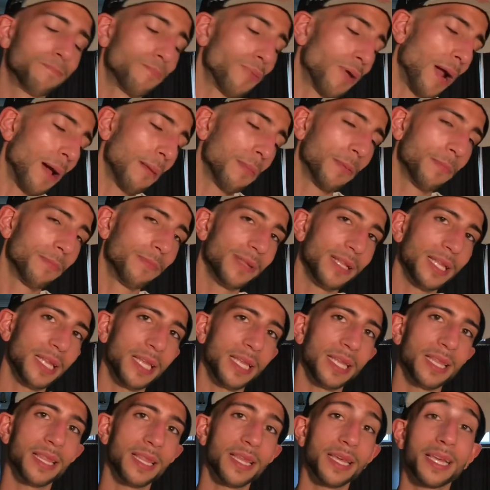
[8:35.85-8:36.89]

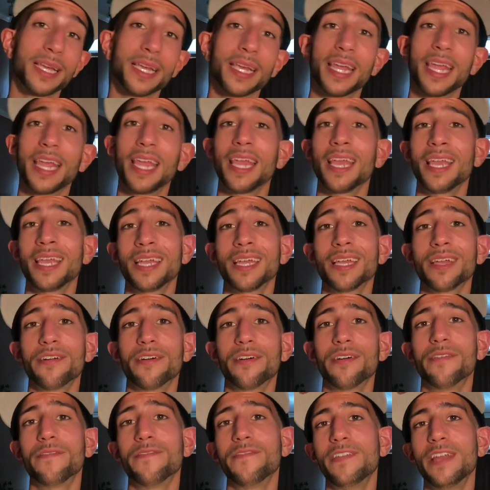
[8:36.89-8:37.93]
probably the king
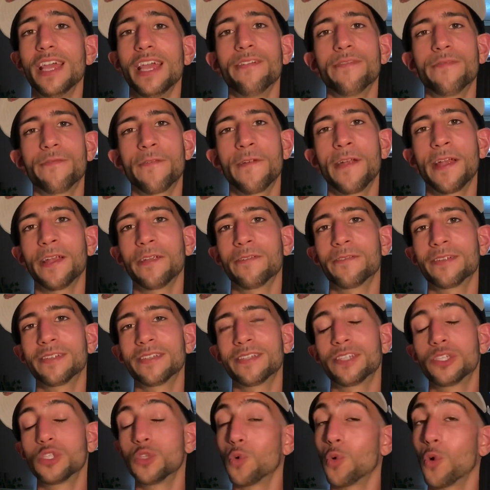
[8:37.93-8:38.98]
of date
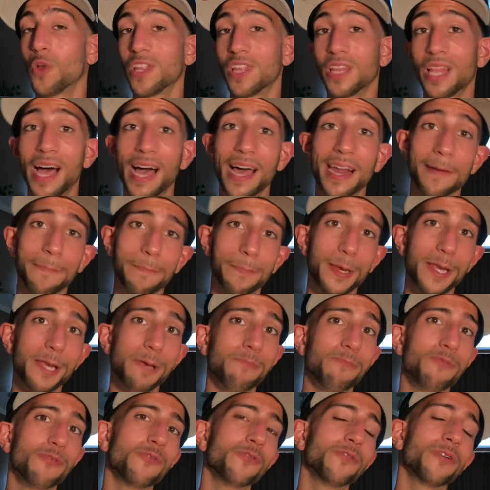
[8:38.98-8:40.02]
fragrance to a lot of
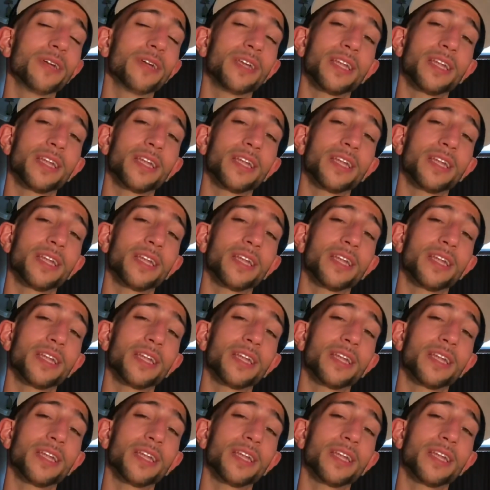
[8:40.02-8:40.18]
people,